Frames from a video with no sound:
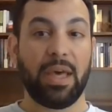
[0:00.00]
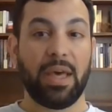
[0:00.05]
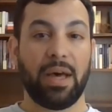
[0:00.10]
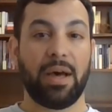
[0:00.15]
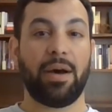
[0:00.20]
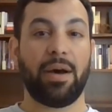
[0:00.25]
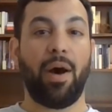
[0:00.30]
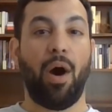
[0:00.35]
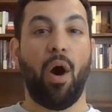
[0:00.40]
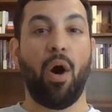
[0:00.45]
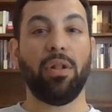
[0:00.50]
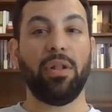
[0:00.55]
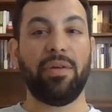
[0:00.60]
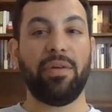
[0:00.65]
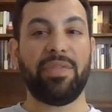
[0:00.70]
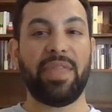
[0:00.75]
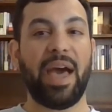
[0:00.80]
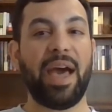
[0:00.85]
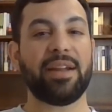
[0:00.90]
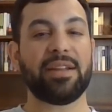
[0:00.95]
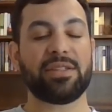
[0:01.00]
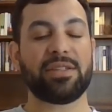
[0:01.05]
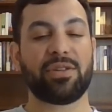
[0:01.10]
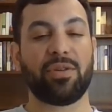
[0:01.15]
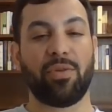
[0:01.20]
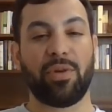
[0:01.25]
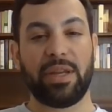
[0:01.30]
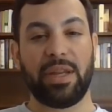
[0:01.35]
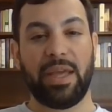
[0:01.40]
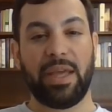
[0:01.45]
All of that is
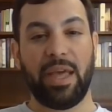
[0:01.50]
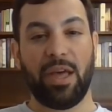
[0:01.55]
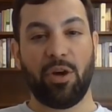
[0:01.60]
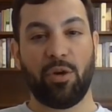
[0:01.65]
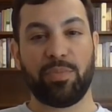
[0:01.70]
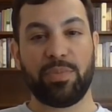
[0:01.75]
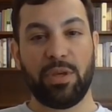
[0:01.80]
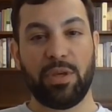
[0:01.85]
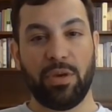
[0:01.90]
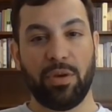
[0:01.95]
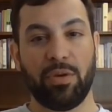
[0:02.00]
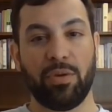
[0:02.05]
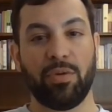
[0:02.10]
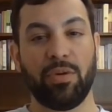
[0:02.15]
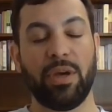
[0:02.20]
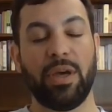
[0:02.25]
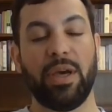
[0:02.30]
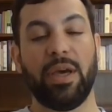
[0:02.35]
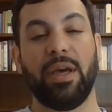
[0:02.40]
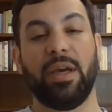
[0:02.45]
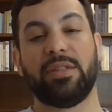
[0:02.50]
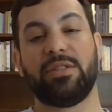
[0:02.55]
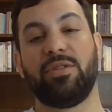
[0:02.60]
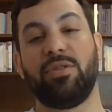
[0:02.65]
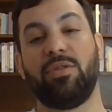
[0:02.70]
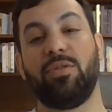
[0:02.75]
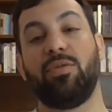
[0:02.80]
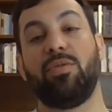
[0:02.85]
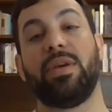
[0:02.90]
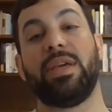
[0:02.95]
going to help you
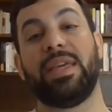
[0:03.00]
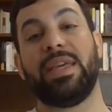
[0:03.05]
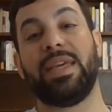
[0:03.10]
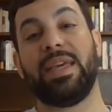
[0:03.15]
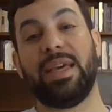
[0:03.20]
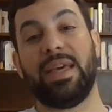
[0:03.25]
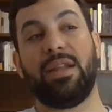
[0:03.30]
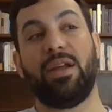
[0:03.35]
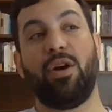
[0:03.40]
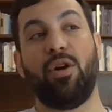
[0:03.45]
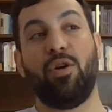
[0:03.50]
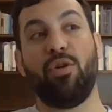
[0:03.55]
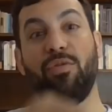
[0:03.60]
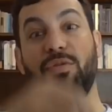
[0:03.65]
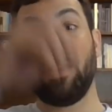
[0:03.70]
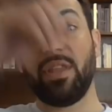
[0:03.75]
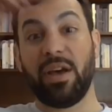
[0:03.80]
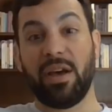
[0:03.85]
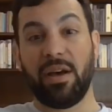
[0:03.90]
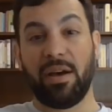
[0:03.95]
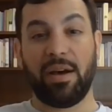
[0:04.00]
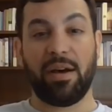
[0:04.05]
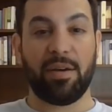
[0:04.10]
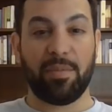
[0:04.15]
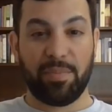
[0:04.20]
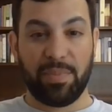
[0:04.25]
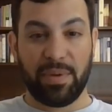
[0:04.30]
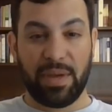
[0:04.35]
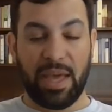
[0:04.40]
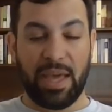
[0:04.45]
to get over the
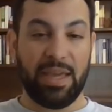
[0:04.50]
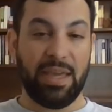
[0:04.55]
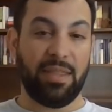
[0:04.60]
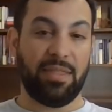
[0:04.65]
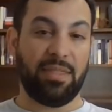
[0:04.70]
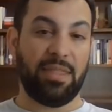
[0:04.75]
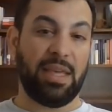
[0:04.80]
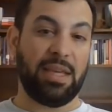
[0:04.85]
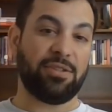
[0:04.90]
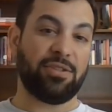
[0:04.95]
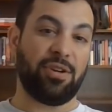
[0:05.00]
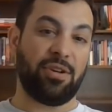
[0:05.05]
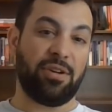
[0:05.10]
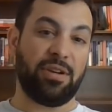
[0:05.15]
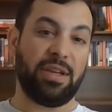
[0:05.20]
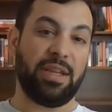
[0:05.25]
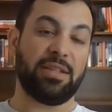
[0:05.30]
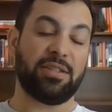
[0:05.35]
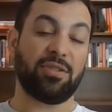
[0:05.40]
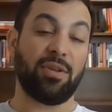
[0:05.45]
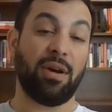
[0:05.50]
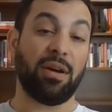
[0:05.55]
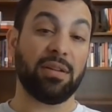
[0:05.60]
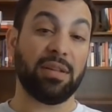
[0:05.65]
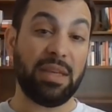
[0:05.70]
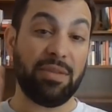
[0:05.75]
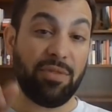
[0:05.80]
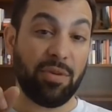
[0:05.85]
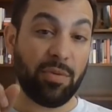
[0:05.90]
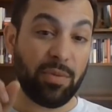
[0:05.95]
hump and get things turned in. So I'll
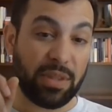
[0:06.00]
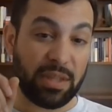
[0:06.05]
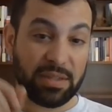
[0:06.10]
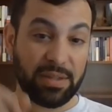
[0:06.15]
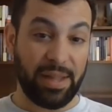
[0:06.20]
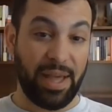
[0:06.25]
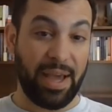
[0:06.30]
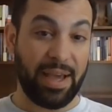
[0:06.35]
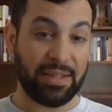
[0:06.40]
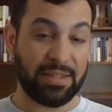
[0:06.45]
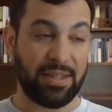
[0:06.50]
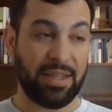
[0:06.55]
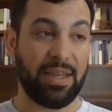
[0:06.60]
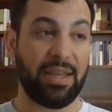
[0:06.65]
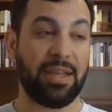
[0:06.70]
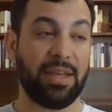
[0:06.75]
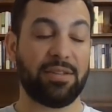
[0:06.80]
leave you with this last thing.